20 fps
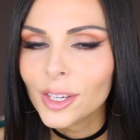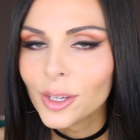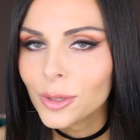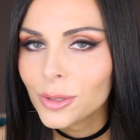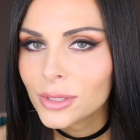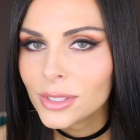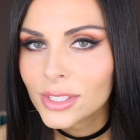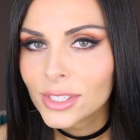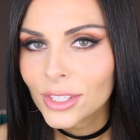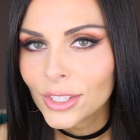
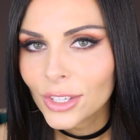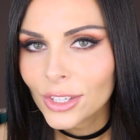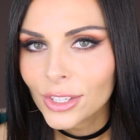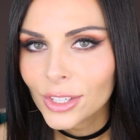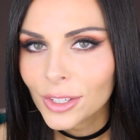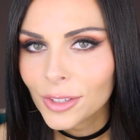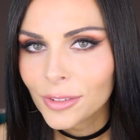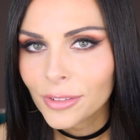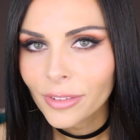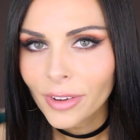use your
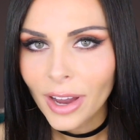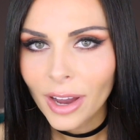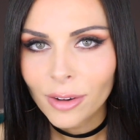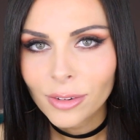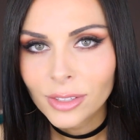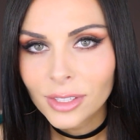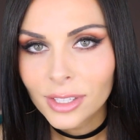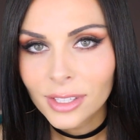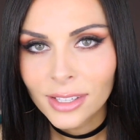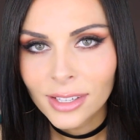
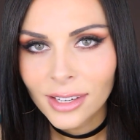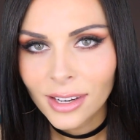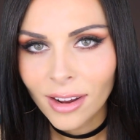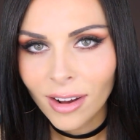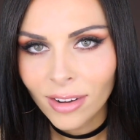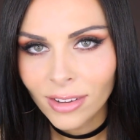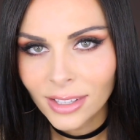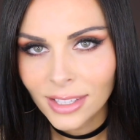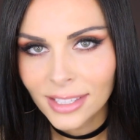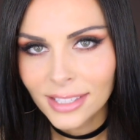newfound
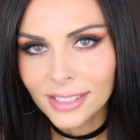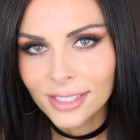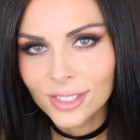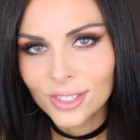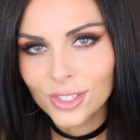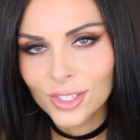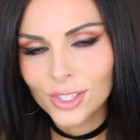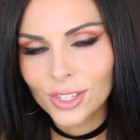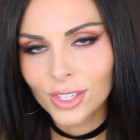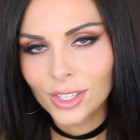
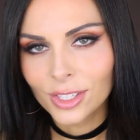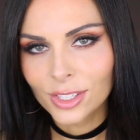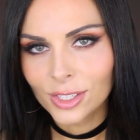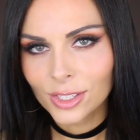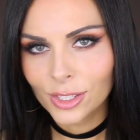knowledge